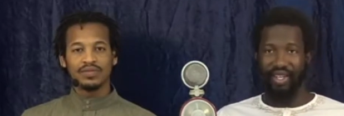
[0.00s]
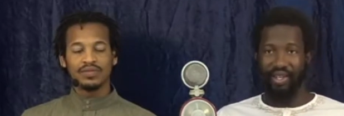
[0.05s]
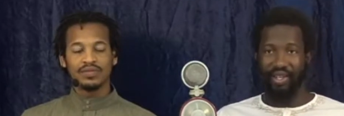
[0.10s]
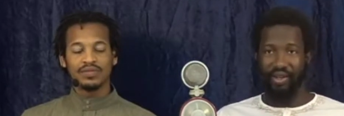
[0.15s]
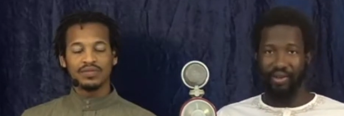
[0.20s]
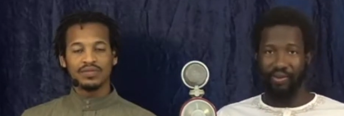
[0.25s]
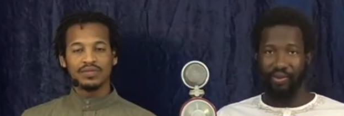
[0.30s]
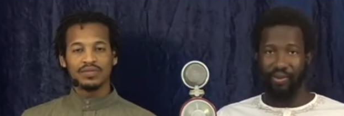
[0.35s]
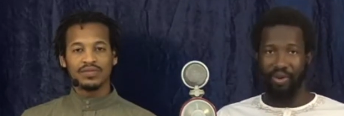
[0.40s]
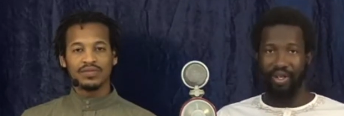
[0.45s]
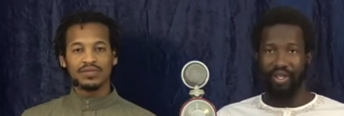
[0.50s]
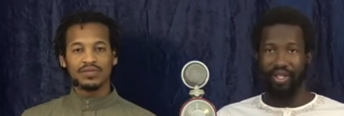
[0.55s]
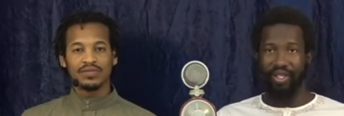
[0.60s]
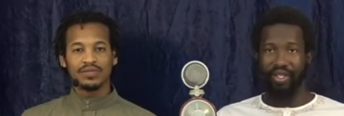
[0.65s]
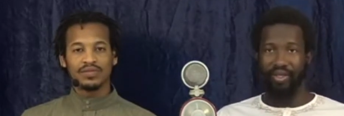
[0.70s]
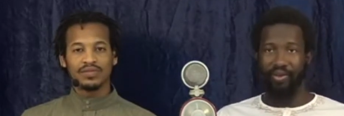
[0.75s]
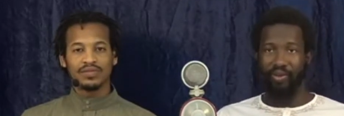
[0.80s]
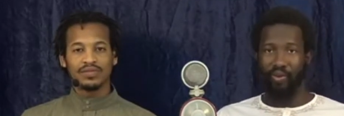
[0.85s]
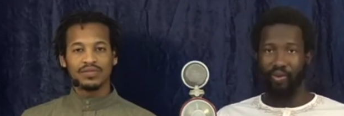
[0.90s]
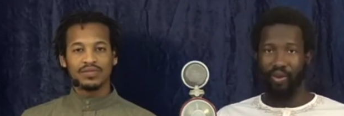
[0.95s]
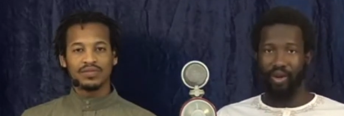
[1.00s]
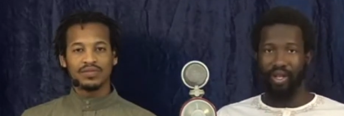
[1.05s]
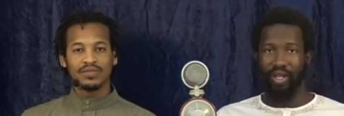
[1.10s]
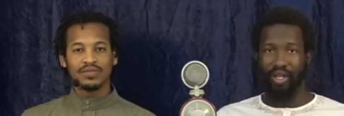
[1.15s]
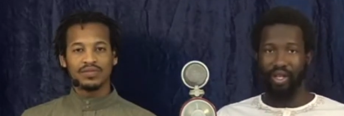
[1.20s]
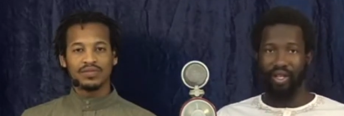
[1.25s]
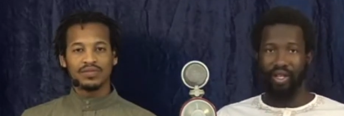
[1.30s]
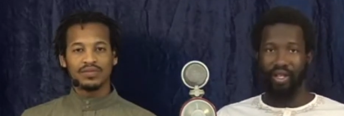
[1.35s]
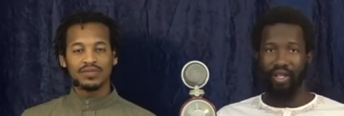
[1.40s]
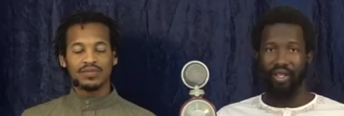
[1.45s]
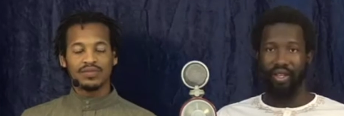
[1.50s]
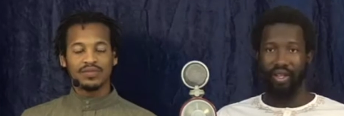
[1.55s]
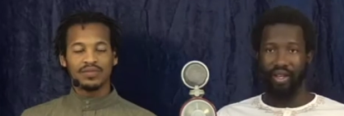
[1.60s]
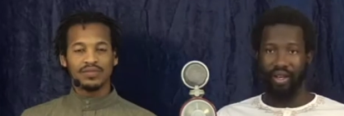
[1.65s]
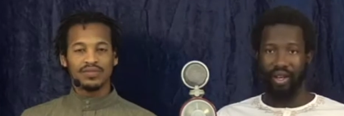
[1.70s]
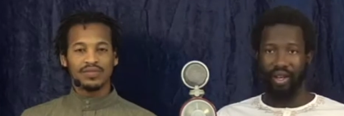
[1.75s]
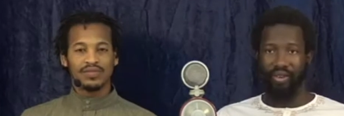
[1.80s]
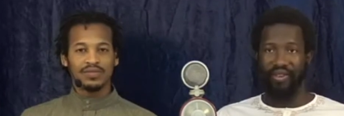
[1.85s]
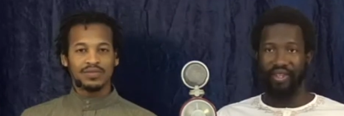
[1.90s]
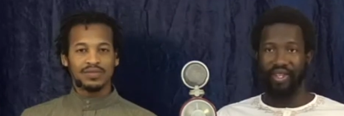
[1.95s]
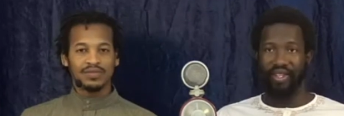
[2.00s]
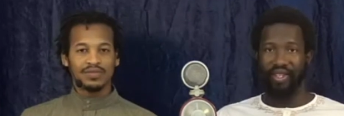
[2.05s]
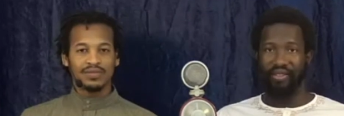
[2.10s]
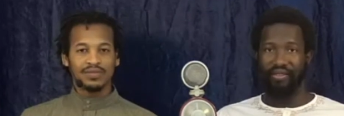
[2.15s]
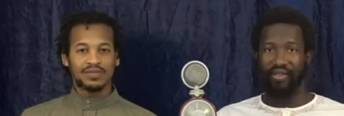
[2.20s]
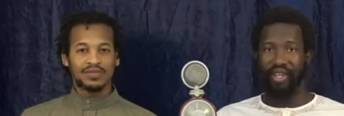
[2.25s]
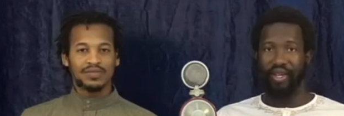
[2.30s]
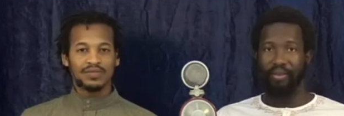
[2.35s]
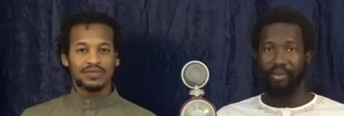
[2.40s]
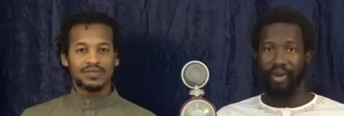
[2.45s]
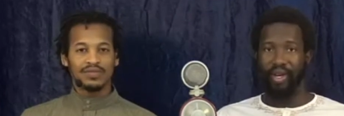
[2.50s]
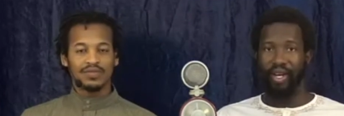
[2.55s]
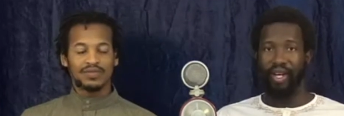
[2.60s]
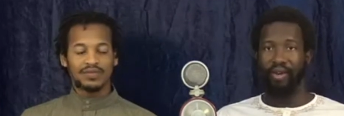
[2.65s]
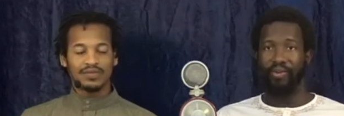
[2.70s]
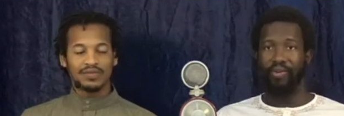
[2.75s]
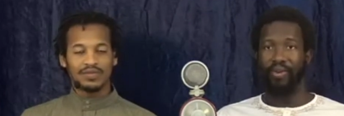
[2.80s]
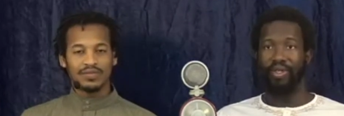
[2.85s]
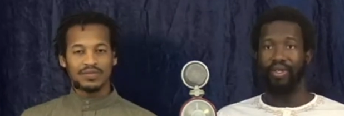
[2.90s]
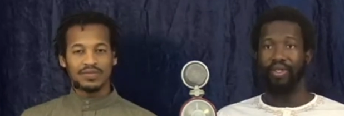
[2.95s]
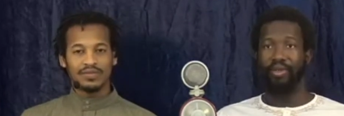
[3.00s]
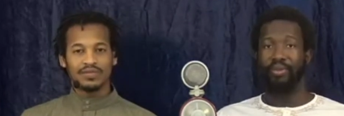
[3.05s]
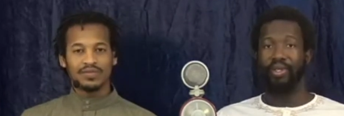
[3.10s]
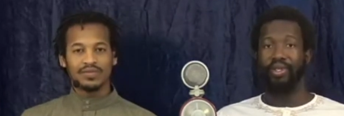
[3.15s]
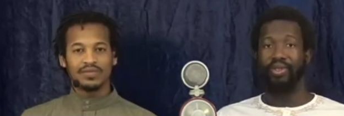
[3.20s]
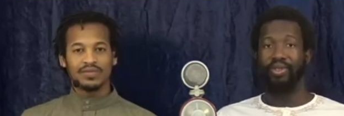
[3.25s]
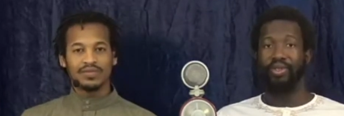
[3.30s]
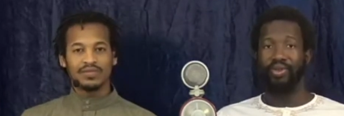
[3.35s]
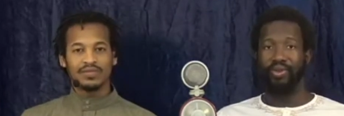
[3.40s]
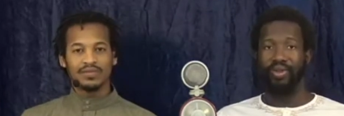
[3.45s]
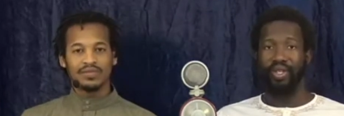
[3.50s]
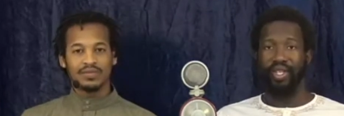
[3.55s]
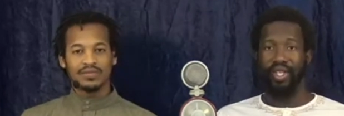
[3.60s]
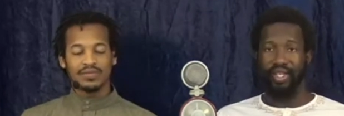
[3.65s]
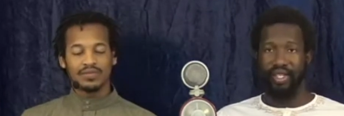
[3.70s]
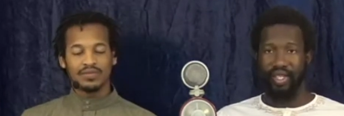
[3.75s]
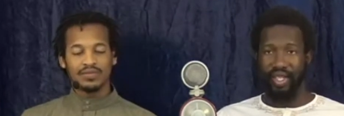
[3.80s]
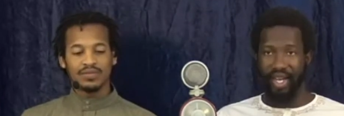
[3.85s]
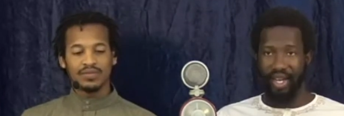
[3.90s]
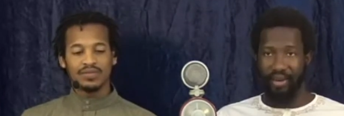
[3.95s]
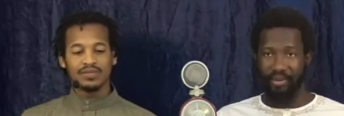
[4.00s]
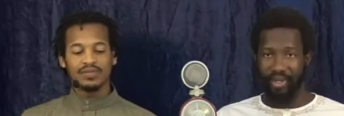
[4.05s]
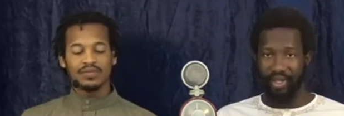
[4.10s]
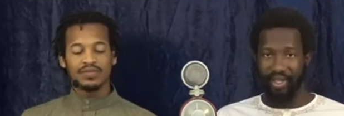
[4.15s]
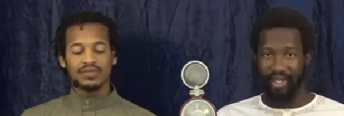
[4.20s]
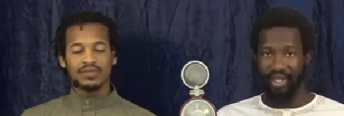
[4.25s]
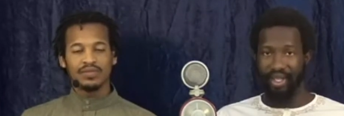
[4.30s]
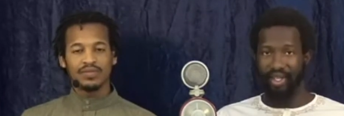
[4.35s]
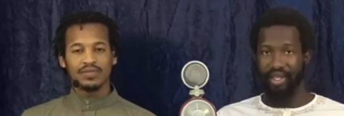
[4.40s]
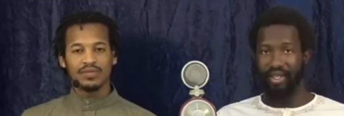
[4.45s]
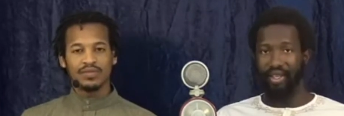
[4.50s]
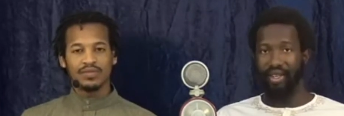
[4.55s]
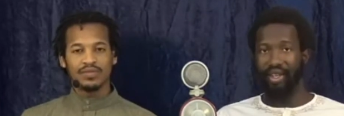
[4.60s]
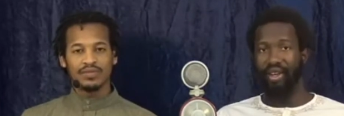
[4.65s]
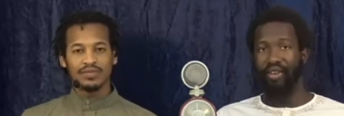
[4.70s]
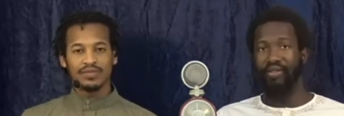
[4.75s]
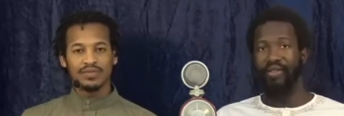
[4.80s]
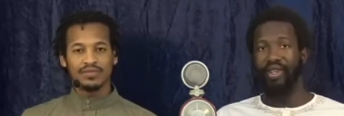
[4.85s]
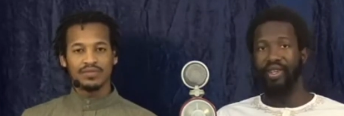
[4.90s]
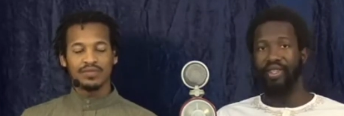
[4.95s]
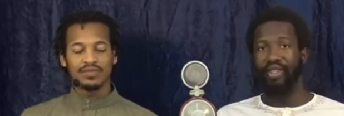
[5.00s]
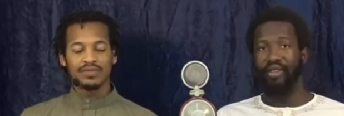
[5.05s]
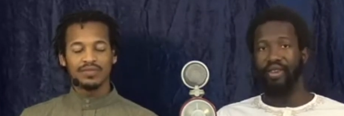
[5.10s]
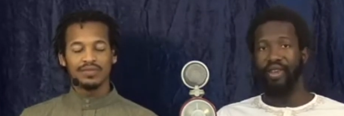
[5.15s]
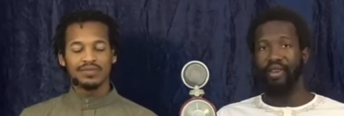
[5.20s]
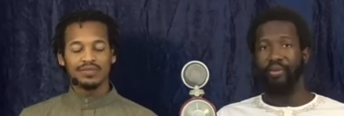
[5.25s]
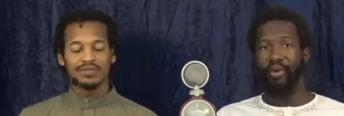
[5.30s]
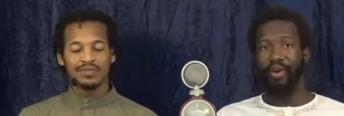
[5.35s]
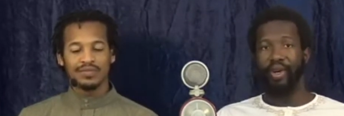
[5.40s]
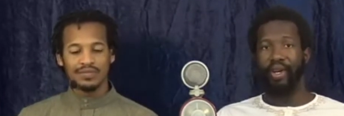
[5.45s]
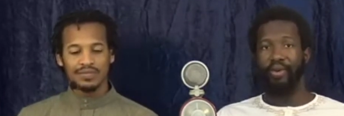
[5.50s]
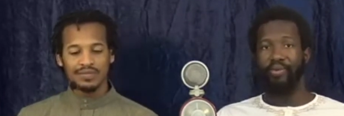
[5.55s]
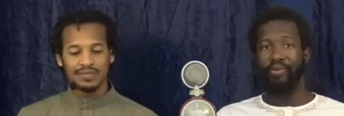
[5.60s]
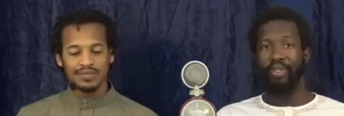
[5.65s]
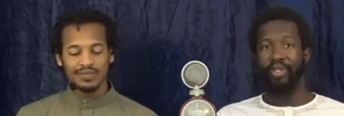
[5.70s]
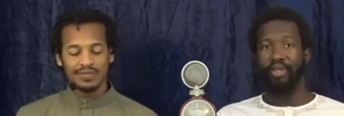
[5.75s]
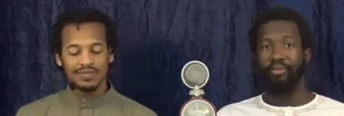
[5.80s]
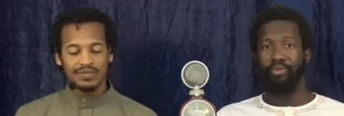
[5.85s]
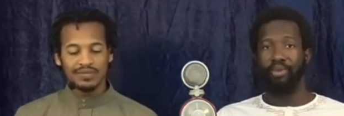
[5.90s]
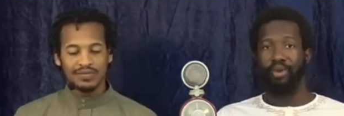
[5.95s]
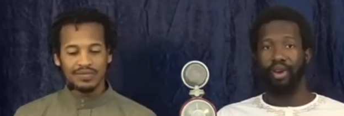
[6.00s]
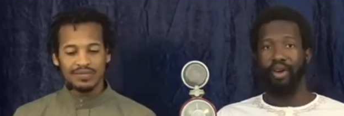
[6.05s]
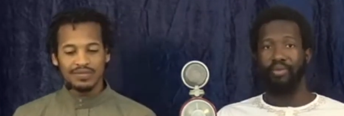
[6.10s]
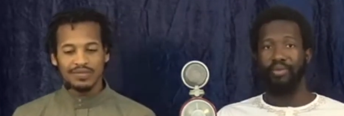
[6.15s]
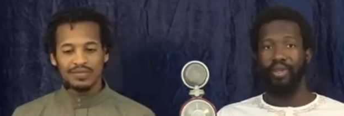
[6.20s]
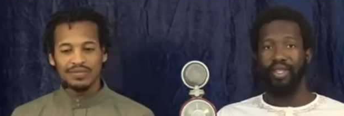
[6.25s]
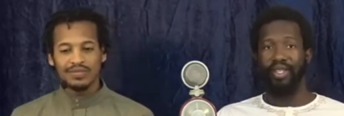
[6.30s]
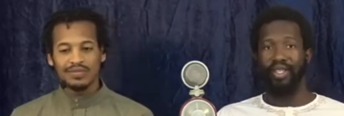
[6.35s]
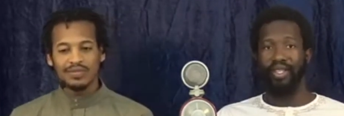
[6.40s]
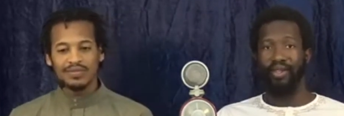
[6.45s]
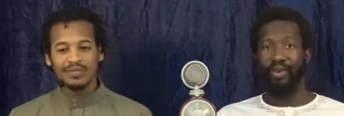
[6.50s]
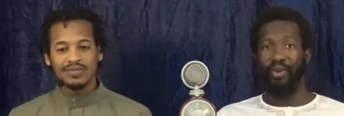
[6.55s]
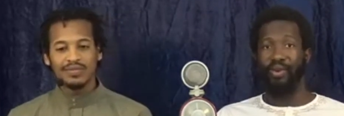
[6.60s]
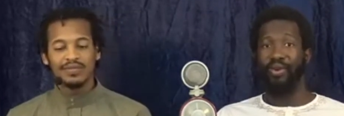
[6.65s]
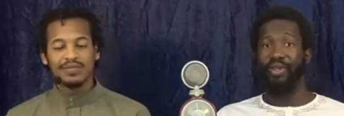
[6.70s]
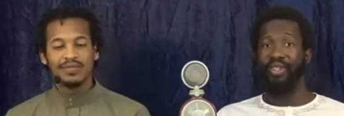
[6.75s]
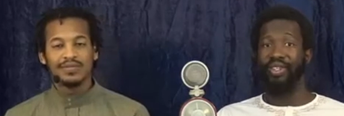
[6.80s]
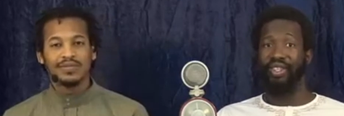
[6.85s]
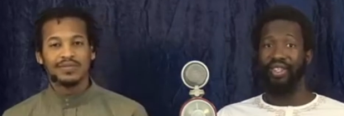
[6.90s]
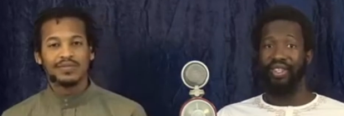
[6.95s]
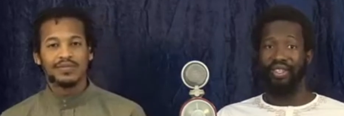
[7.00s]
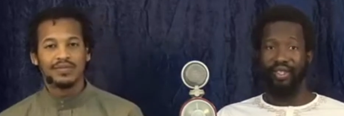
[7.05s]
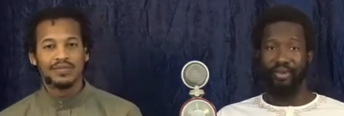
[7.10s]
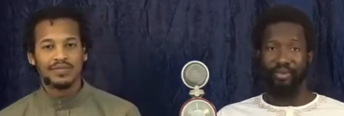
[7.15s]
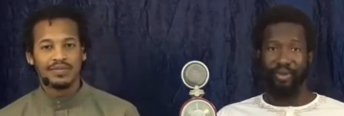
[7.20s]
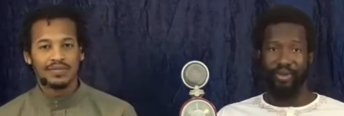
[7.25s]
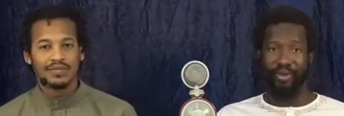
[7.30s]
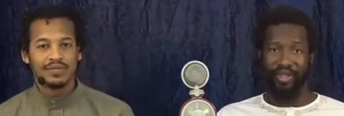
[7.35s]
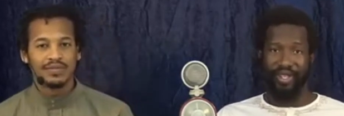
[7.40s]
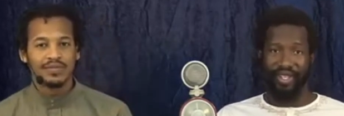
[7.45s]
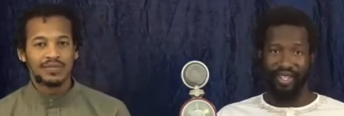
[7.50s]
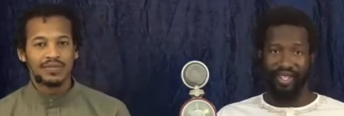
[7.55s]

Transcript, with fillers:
Speaker 1: was what the covenant of Abraham was to be truly established in, because the covenant of Abraham was a promise according to the spirit.